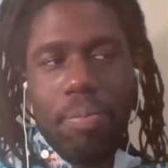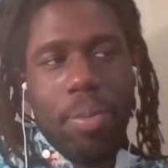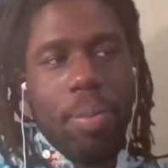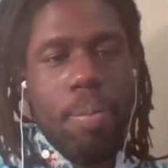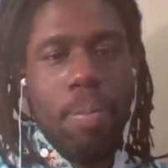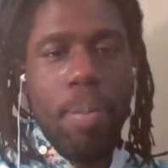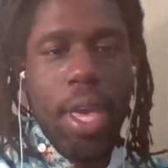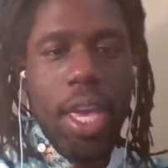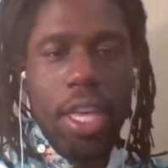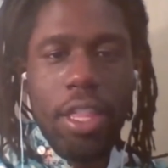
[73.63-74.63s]

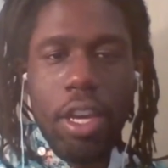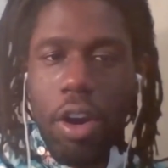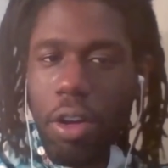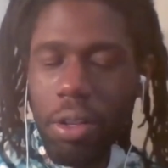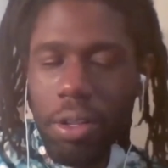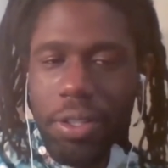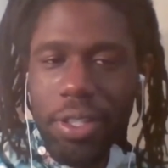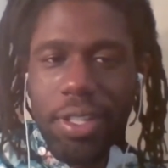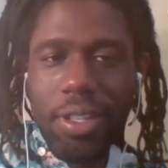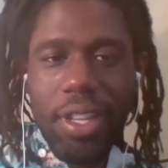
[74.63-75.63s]
made the calls,
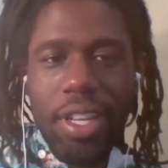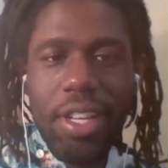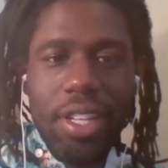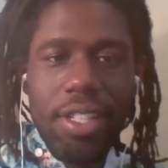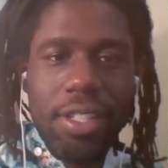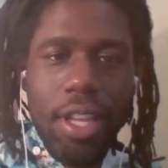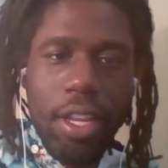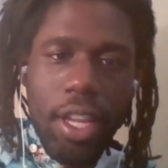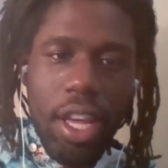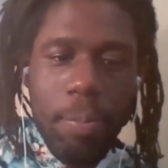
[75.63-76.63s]
signed
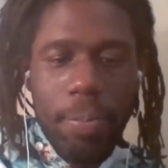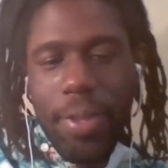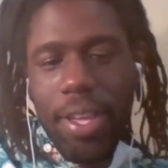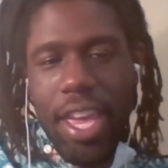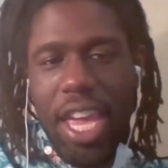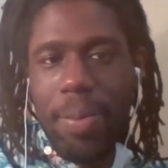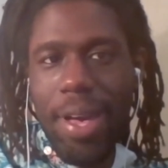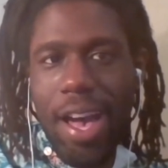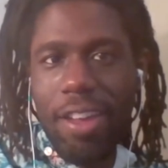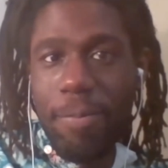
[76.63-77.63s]
up, came
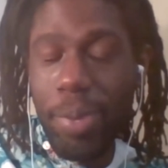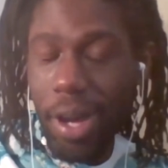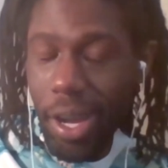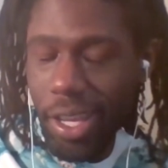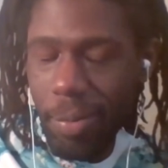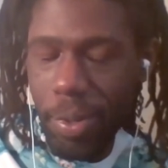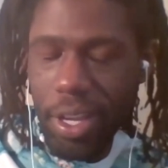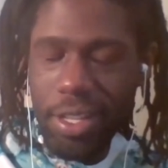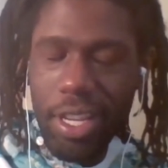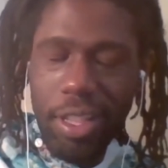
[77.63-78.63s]
out of pocket
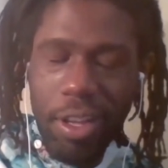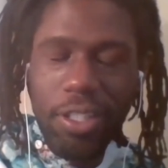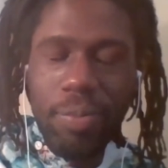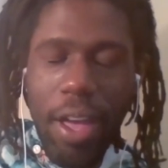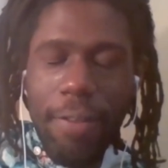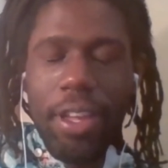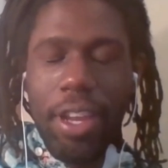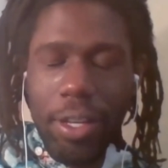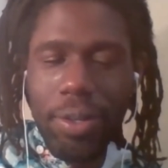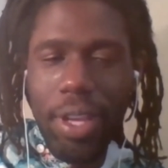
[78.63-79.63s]
because I lost my
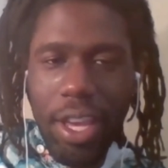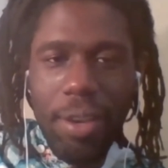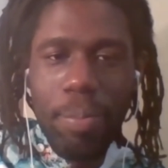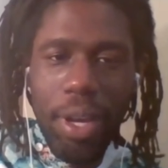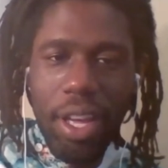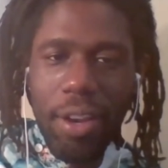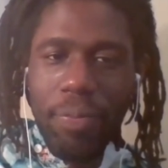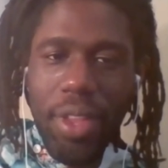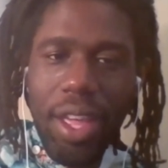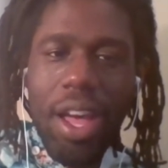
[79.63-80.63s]
financial aid, but
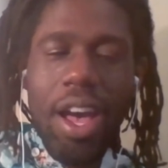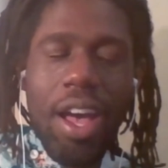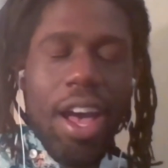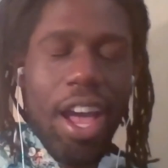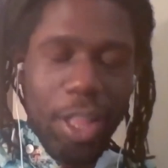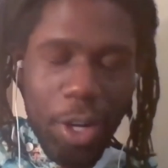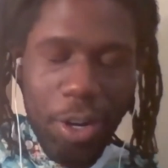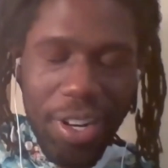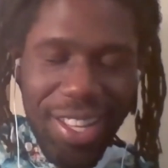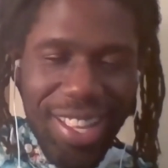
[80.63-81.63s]
I
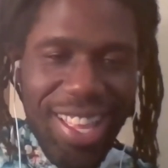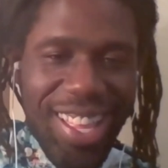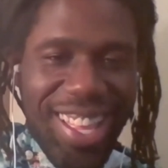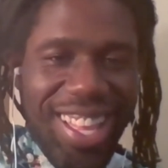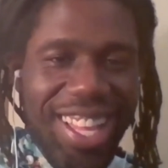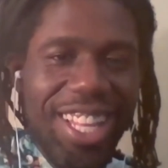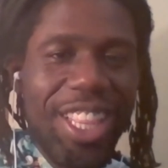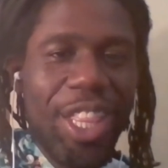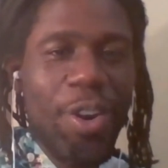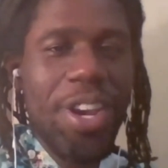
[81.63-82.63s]
learned,
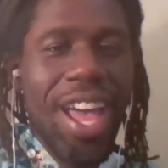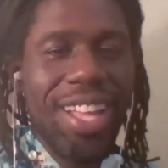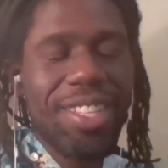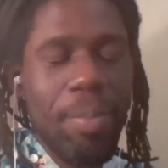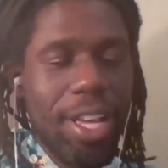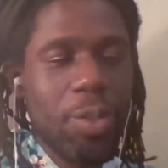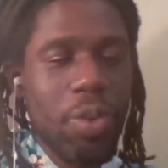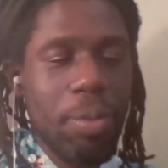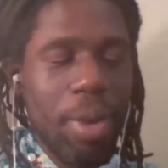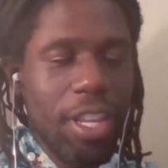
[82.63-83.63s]
learned not to mess with
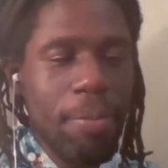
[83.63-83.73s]
money.